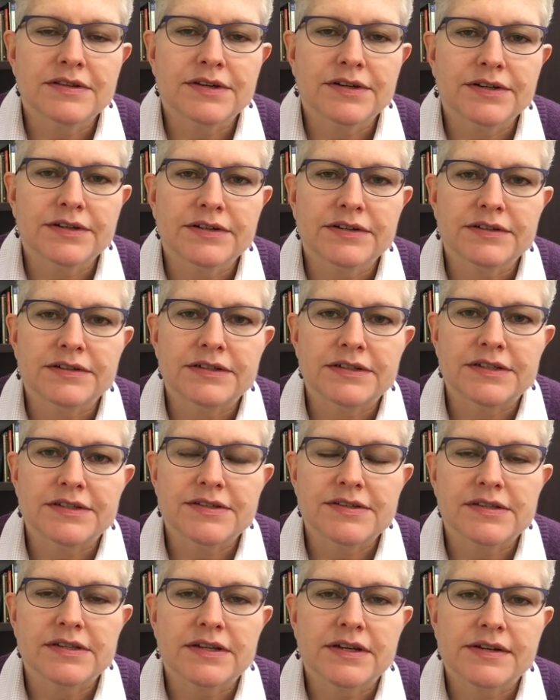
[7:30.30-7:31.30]
there
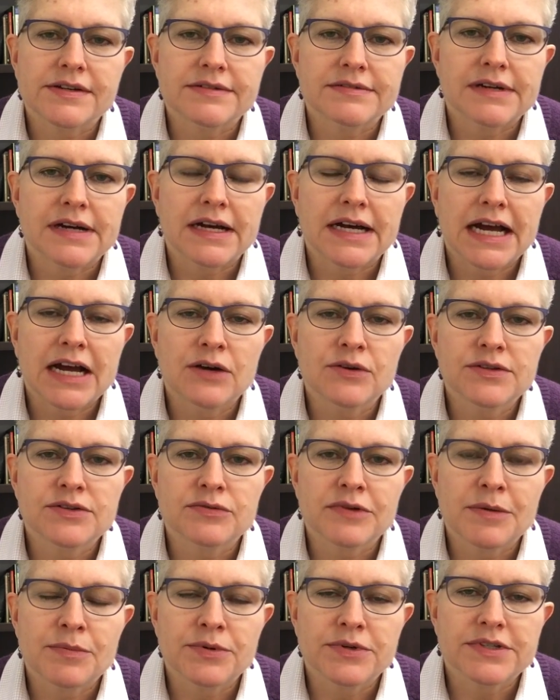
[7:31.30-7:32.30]
is a House
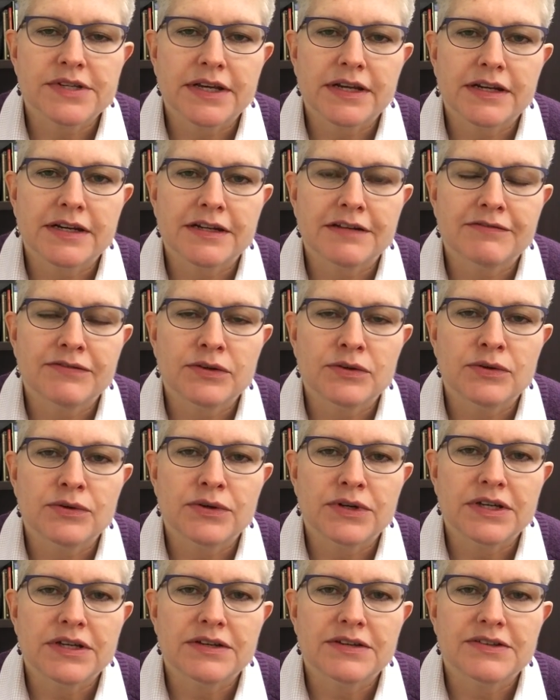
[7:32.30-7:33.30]
representative who
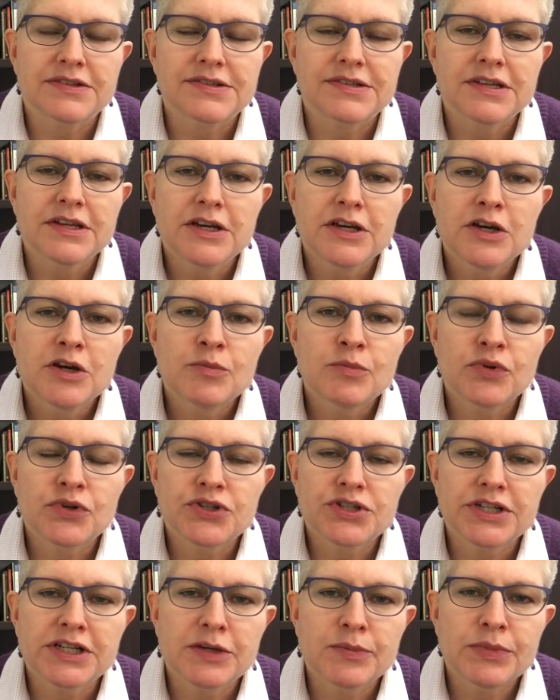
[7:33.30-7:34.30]
is
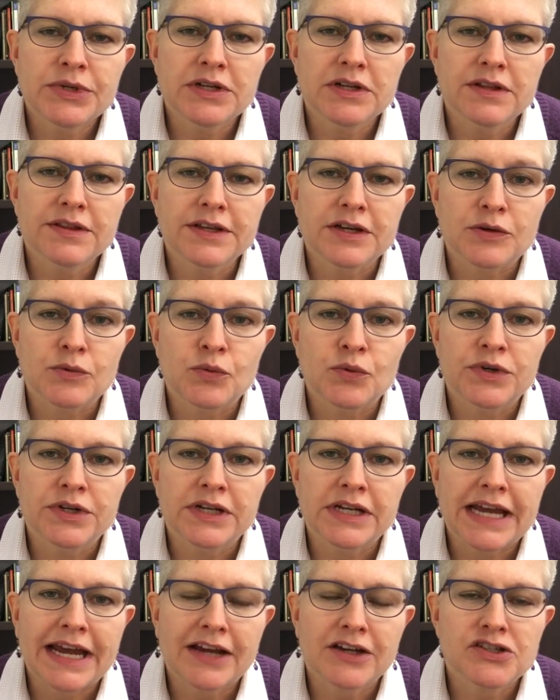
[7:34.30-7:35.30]
pushing a bill that would
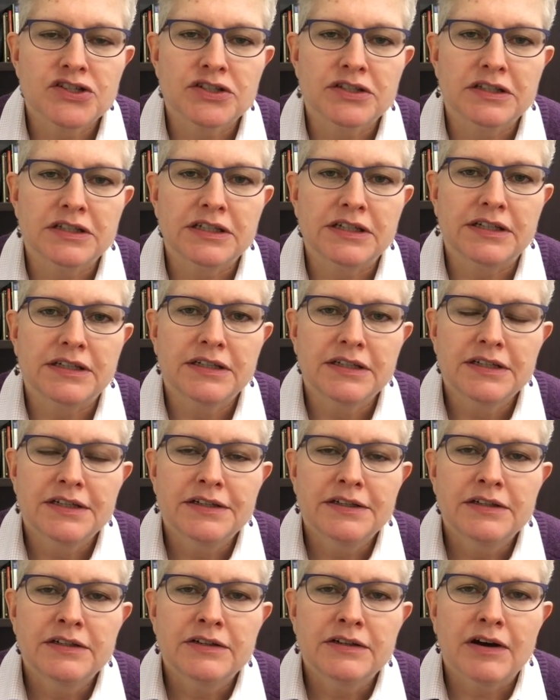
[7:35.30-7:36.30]
actually
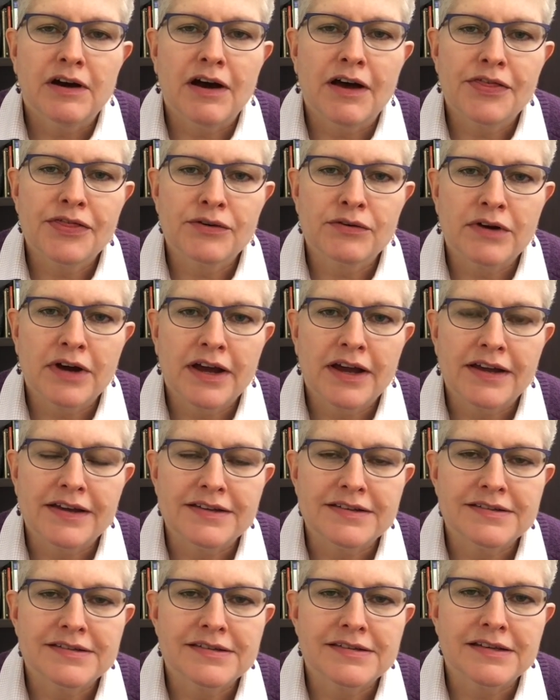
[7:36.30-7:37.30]

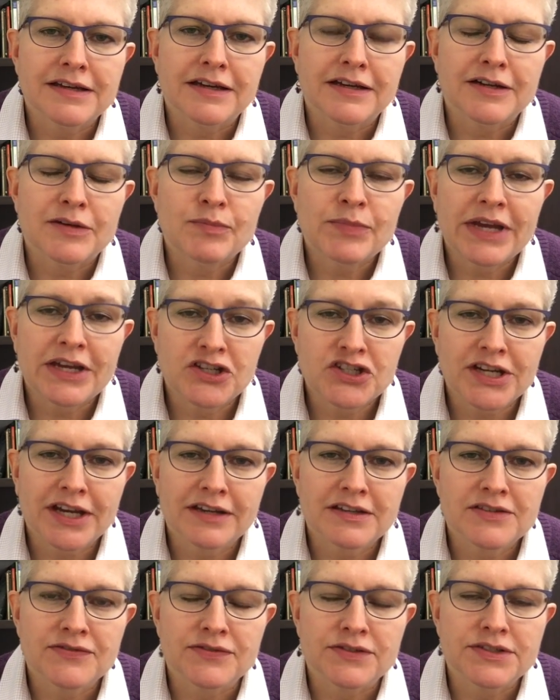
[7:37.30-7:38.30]
authorize
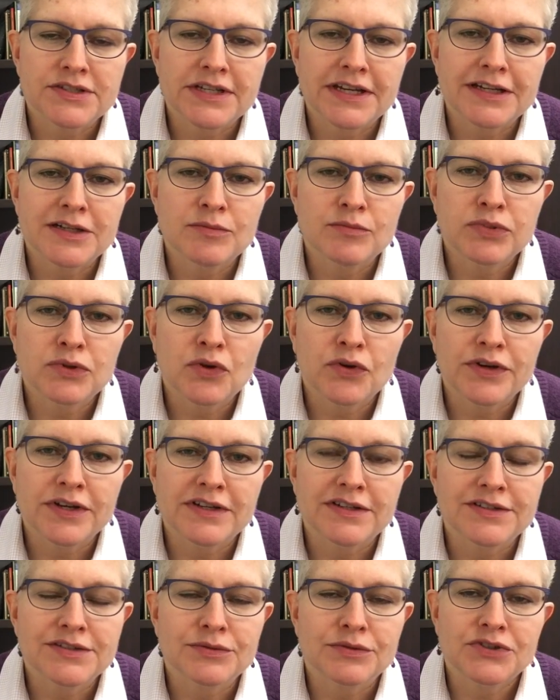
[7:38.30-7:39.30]
paychecks for state
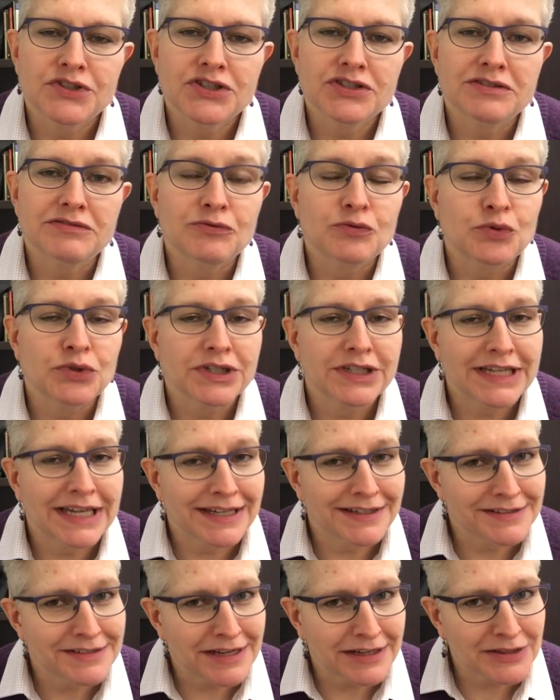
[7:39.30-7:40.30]
employees, which would
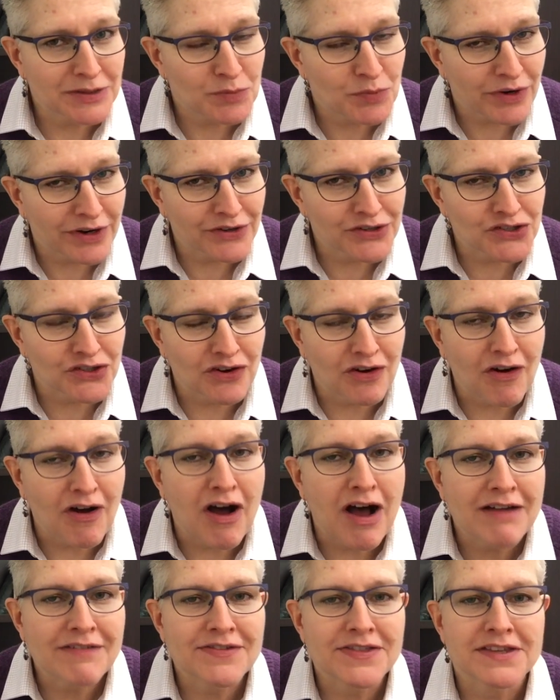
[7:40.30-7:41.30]
again take the pressure
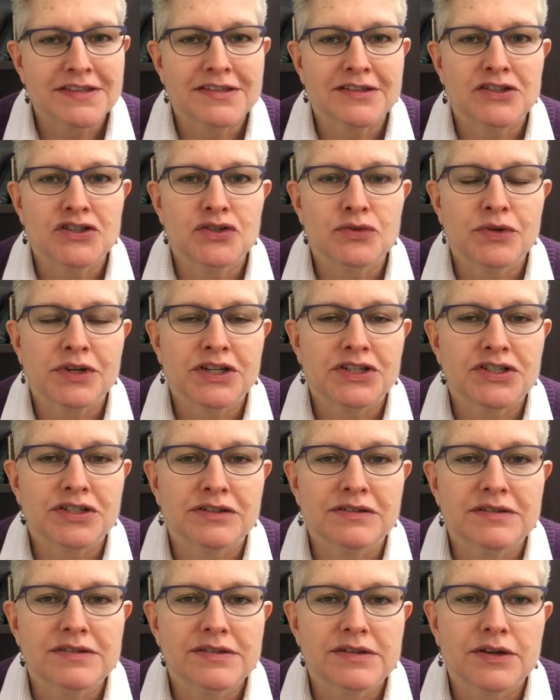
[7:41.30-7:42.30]
off the
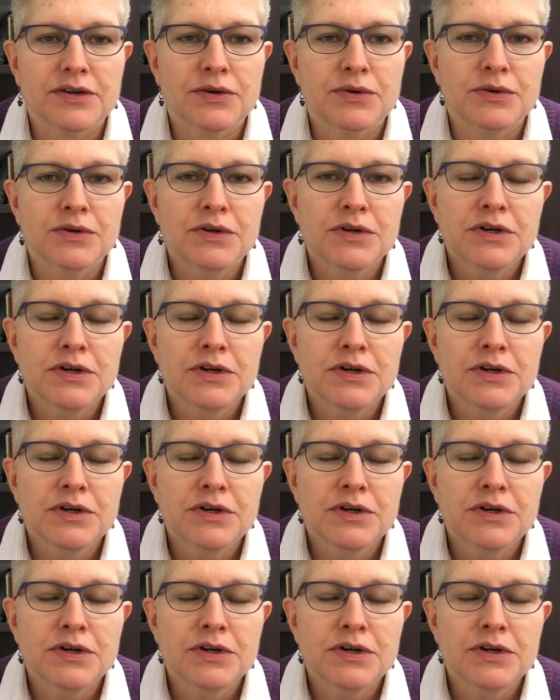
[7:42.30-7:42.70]
situation. So